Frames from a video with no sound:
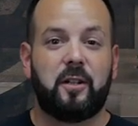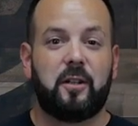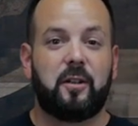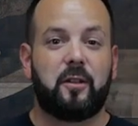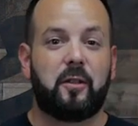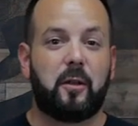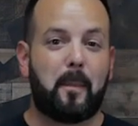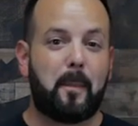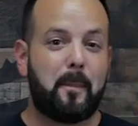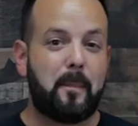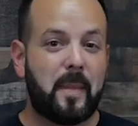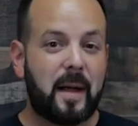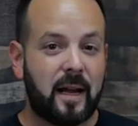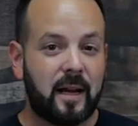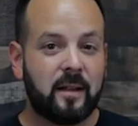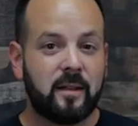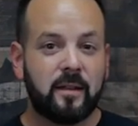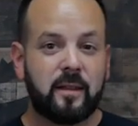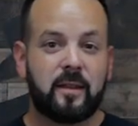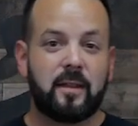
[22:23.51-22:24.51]
The
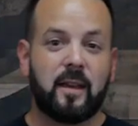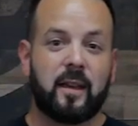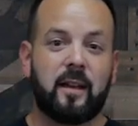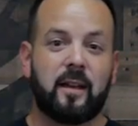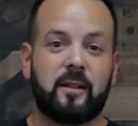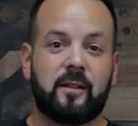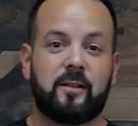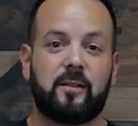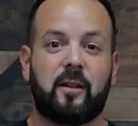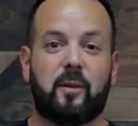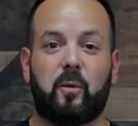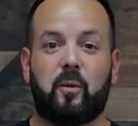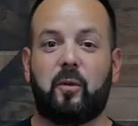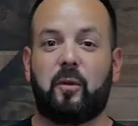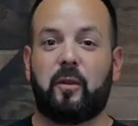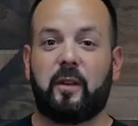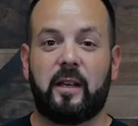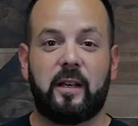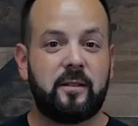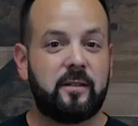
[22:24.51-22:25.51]
main thing that will
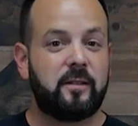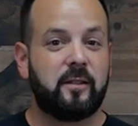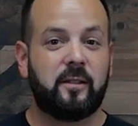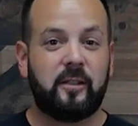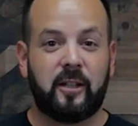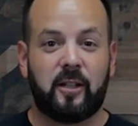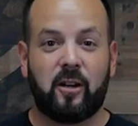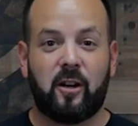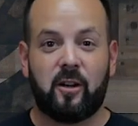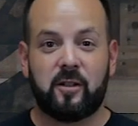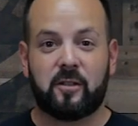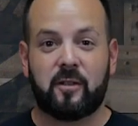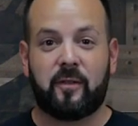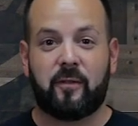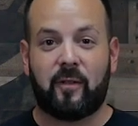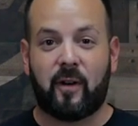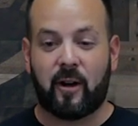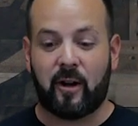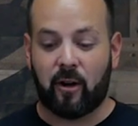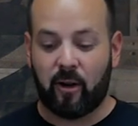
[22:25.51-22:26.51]
instantly cause a
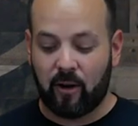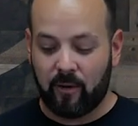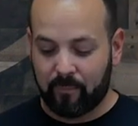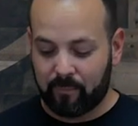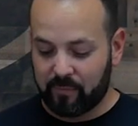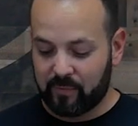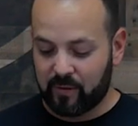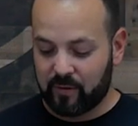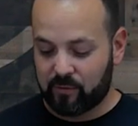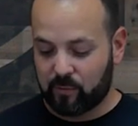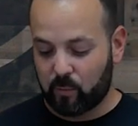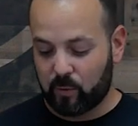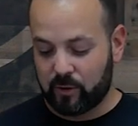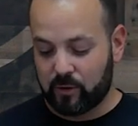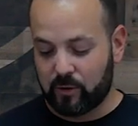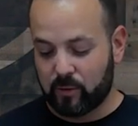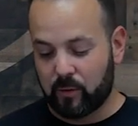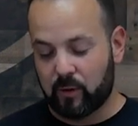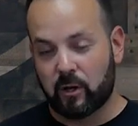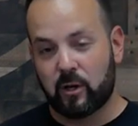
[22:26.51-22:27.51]
fire is when
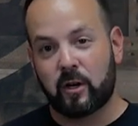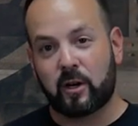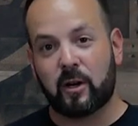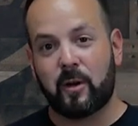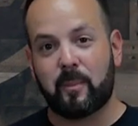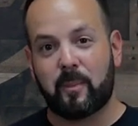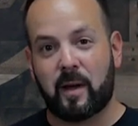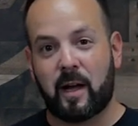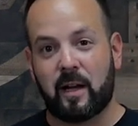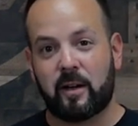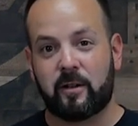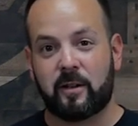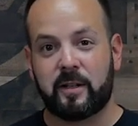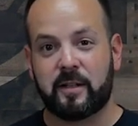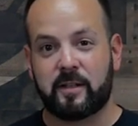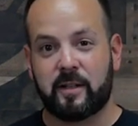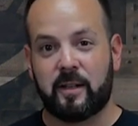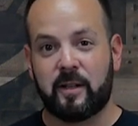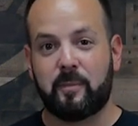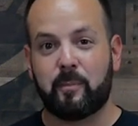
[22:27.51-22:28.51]
you hook up batteries
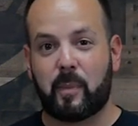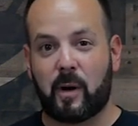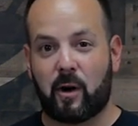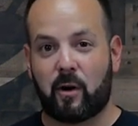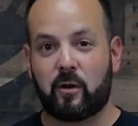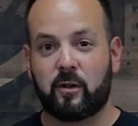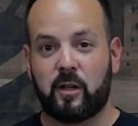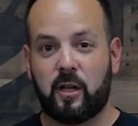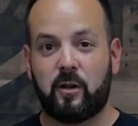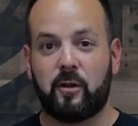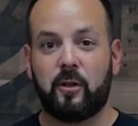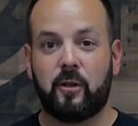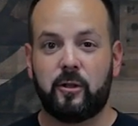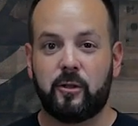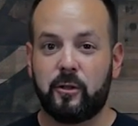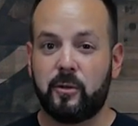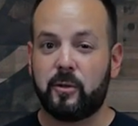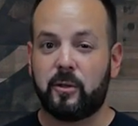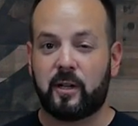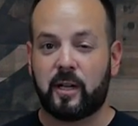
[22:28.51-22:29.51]
in parallel,
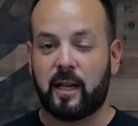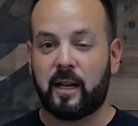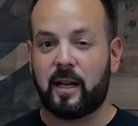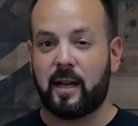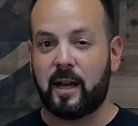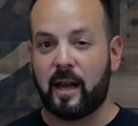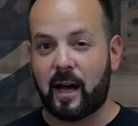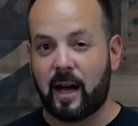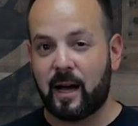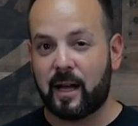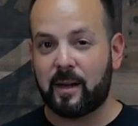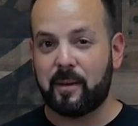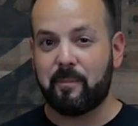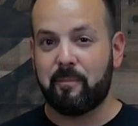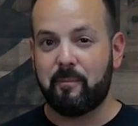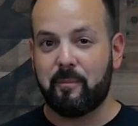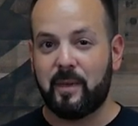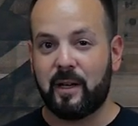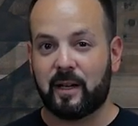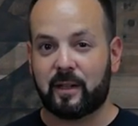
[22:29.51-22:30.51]
you cannot
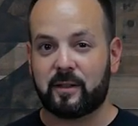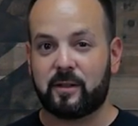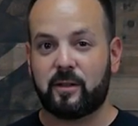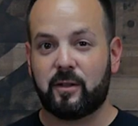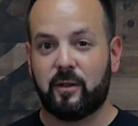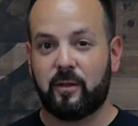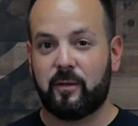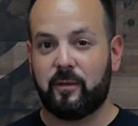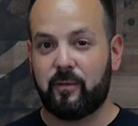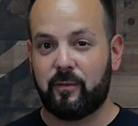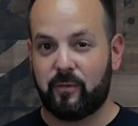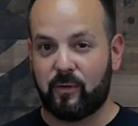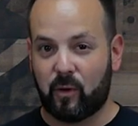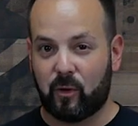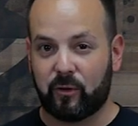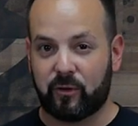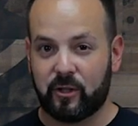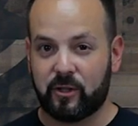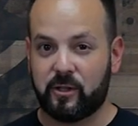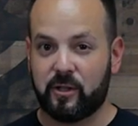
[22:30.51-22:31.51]
mix
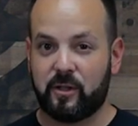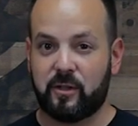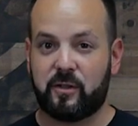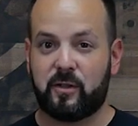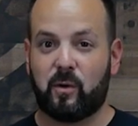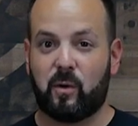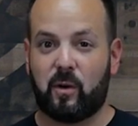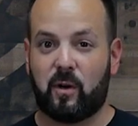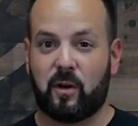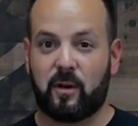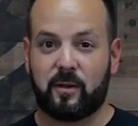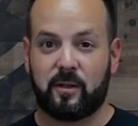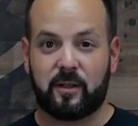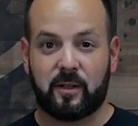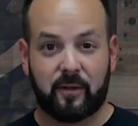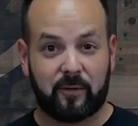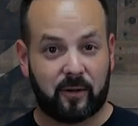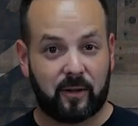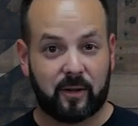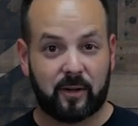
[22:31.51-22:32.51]
voltages or
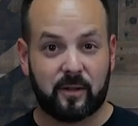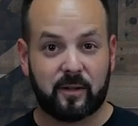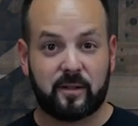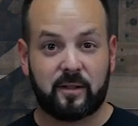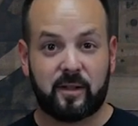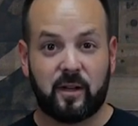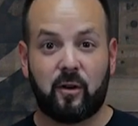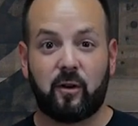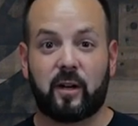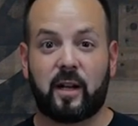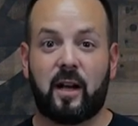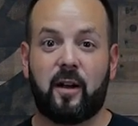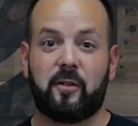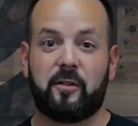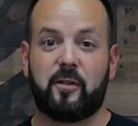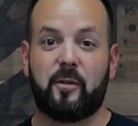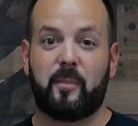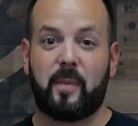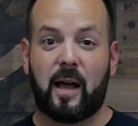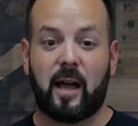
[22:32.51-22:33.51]
different cell counts
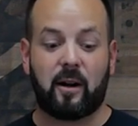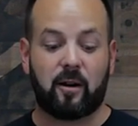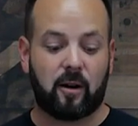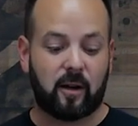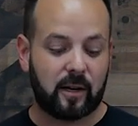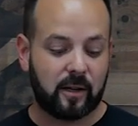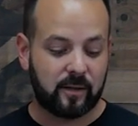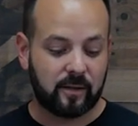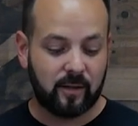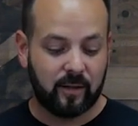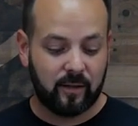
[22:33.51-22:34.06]
of batteries.